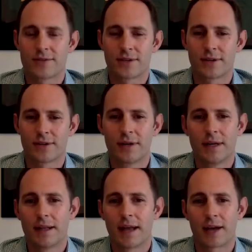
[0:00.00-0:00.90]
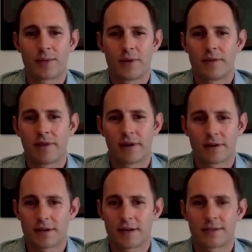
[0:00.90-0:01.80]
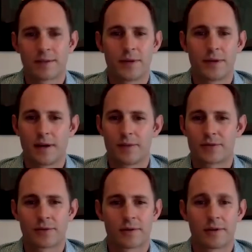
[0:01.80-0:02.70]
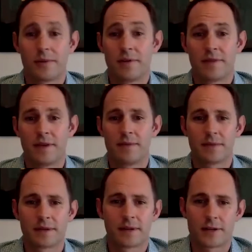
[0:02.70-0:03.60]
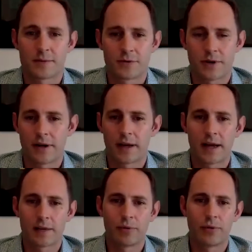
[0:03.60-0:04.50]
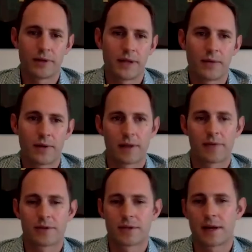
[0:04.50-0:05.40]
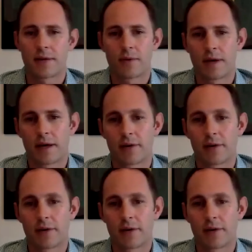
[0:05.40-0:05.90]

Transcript: So that could be Veritas, could be Comstore, could be Veeam that customers already got deployed and they want to leverage it that way.